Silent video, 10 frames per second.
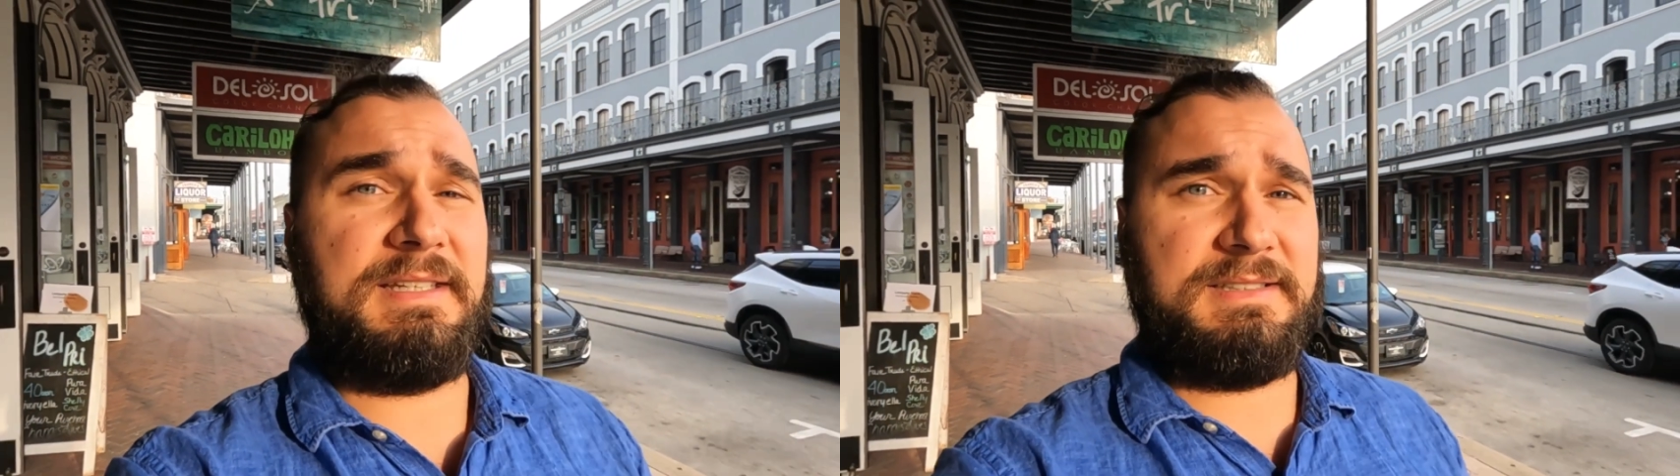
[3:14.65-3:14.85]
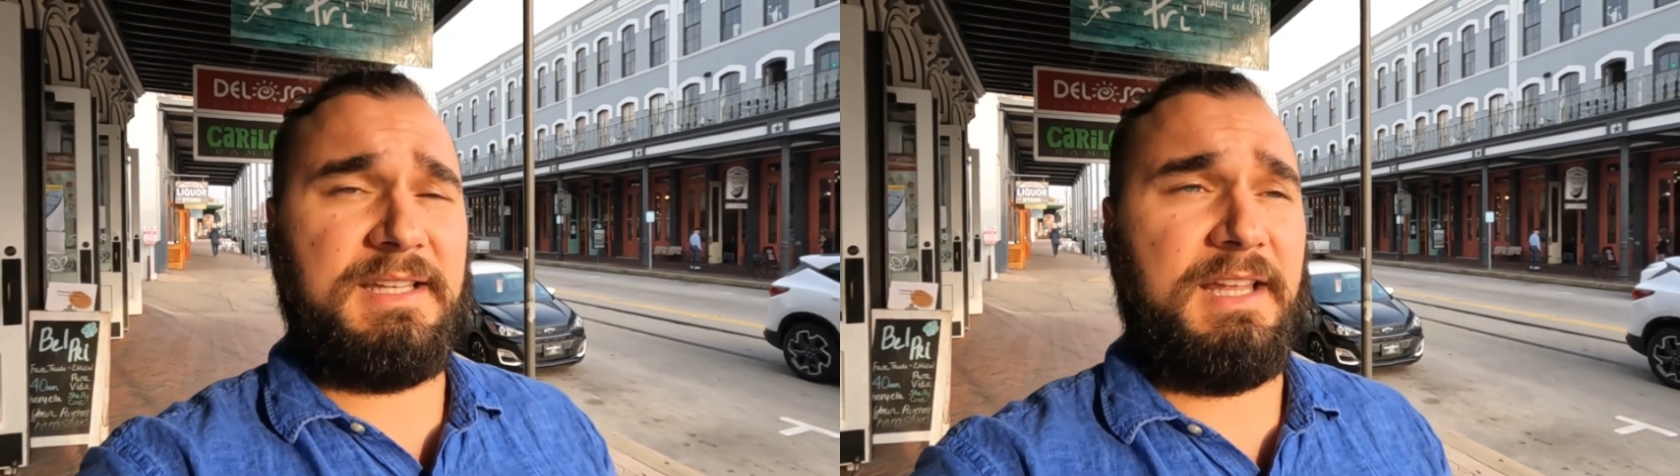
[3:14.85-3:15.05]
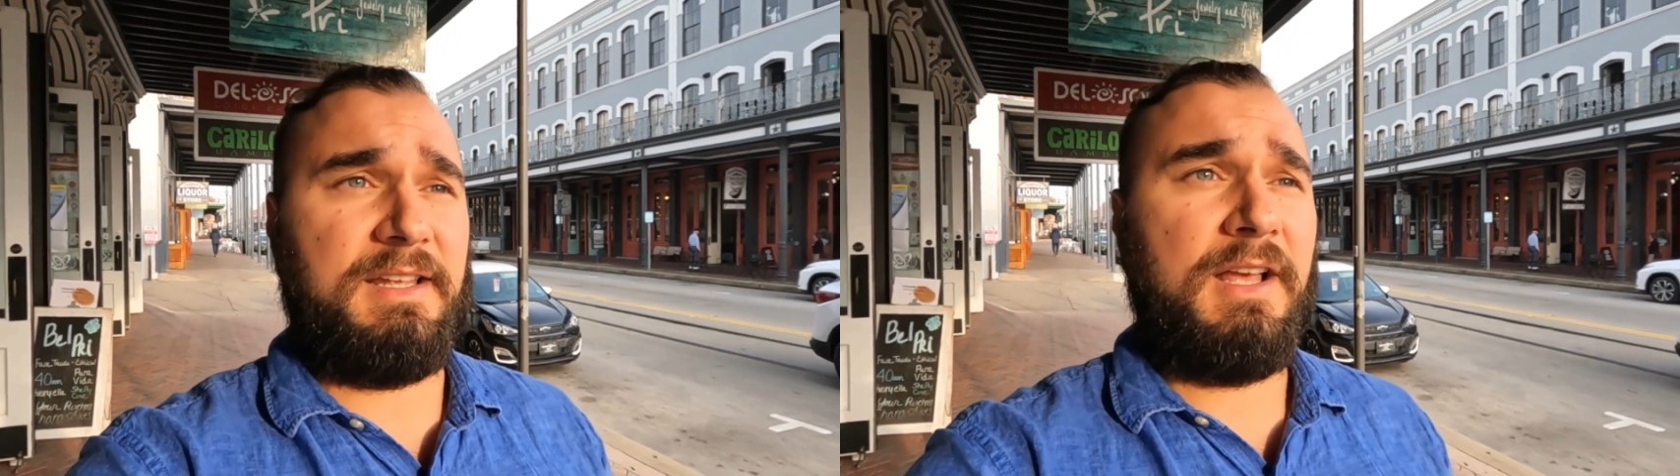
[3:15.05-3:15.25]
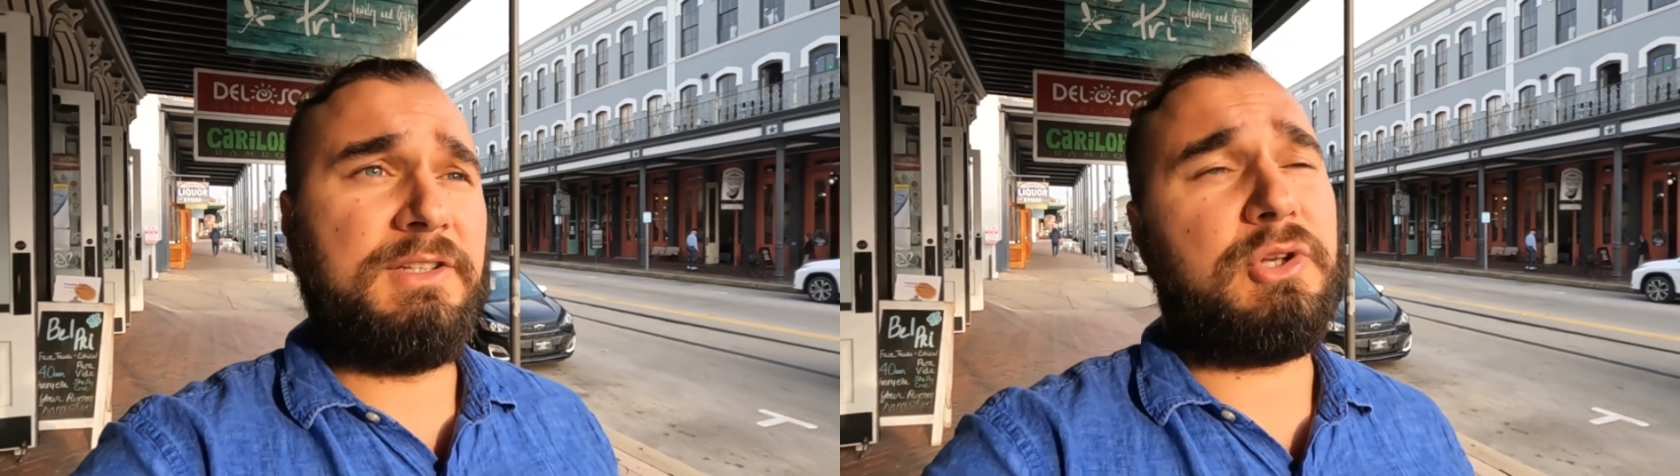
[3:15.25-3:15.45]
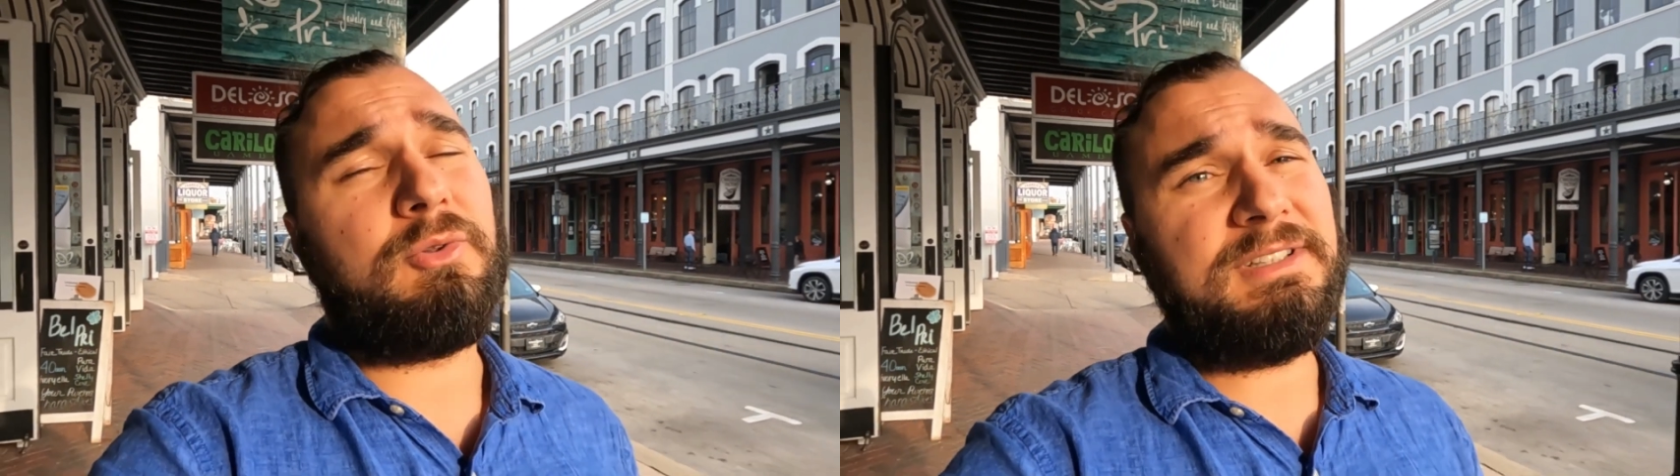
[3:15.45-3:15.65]
to see.
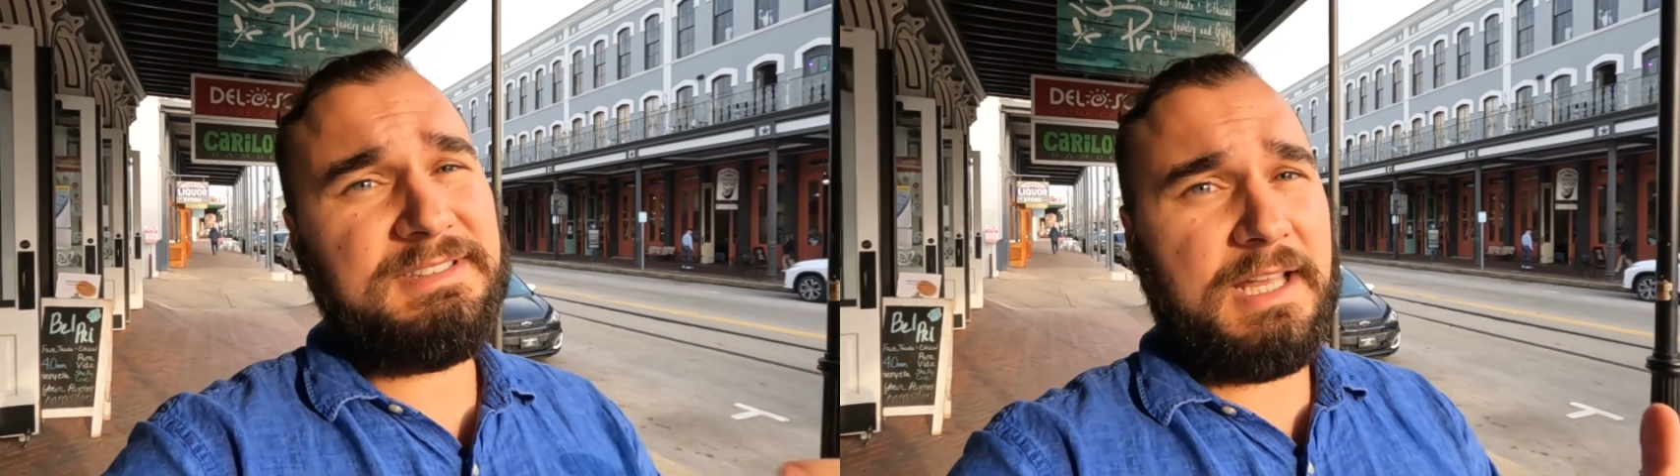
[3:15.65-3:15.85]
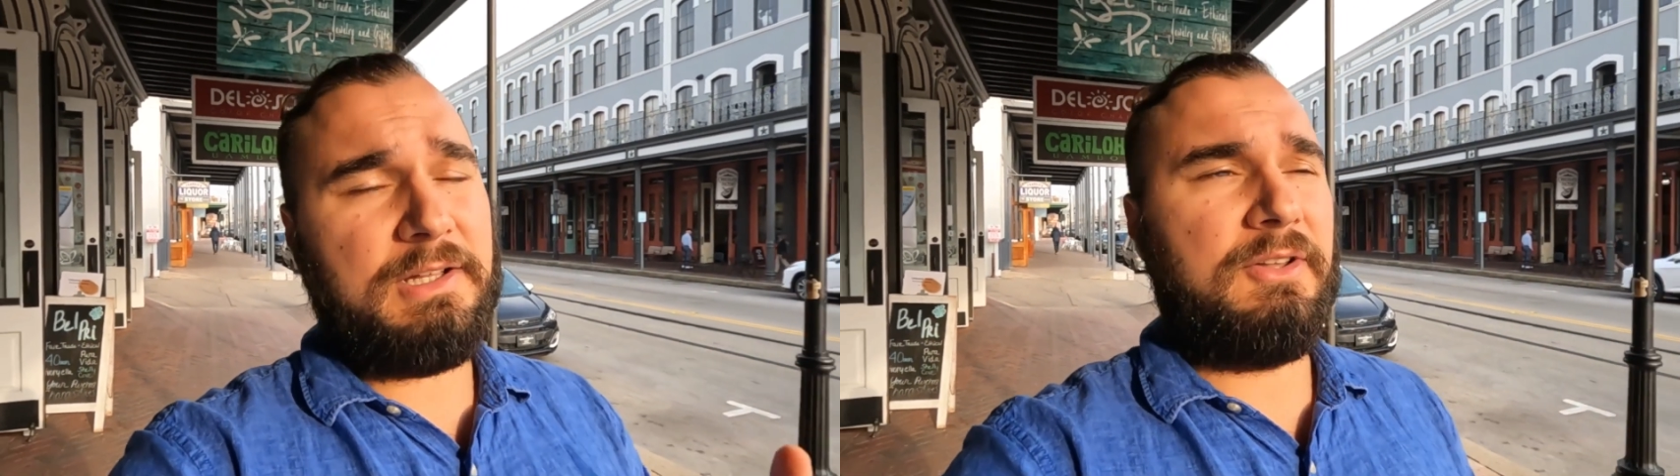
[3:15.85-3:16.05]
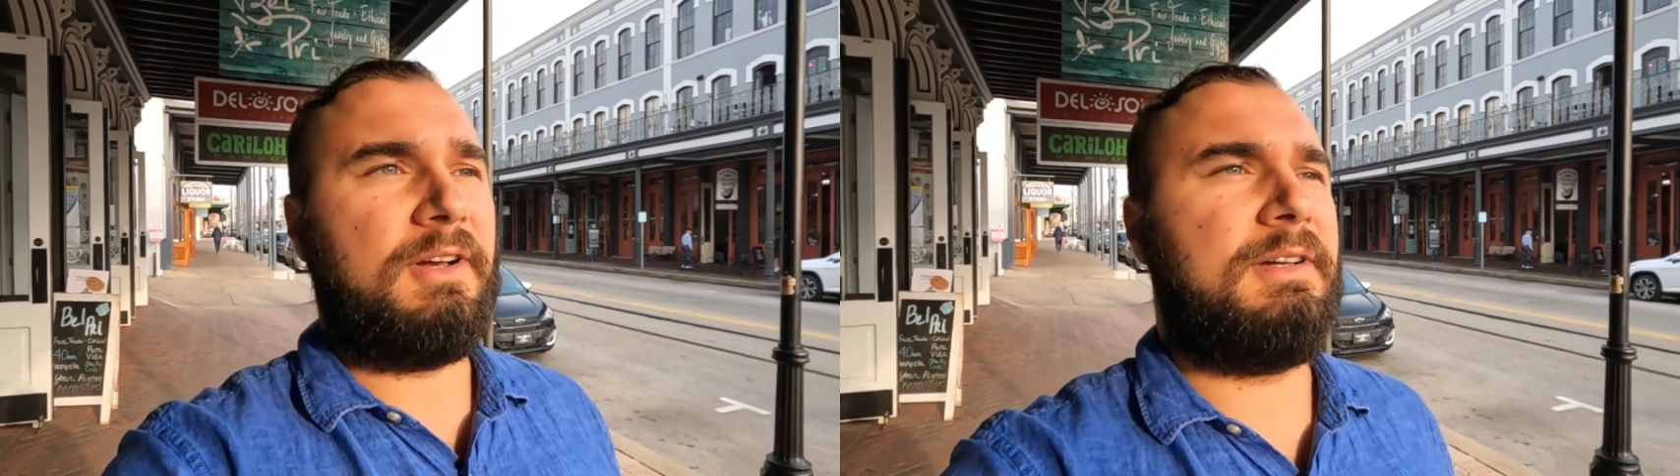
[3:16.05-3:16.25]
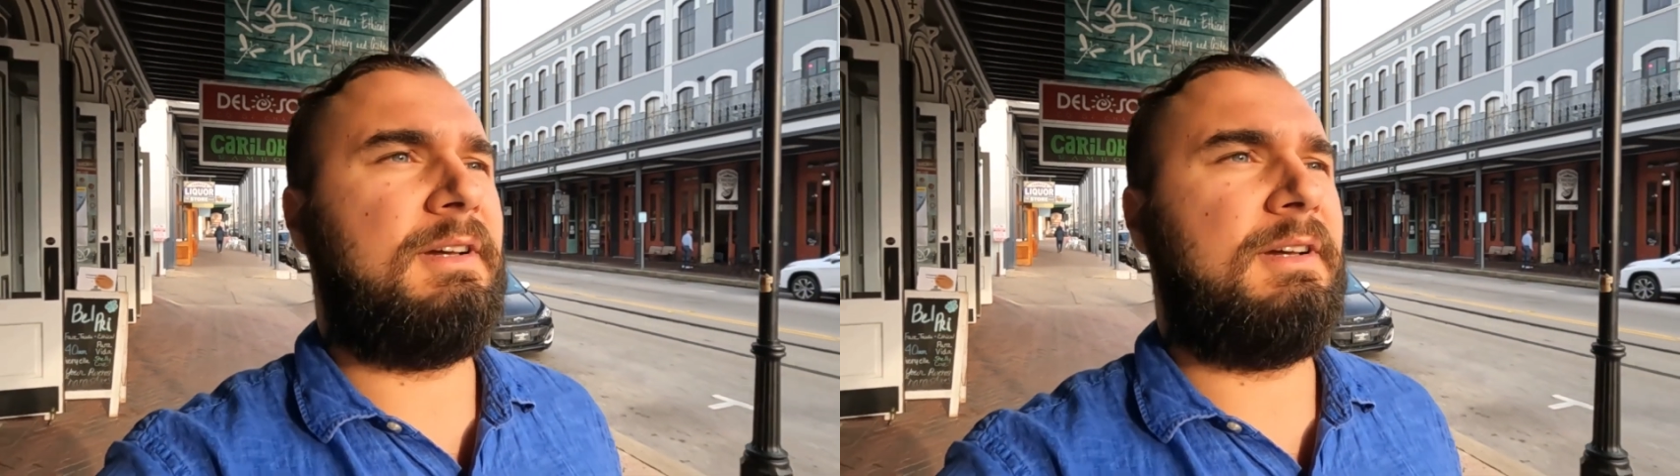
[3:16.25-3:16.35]
So let's take a look.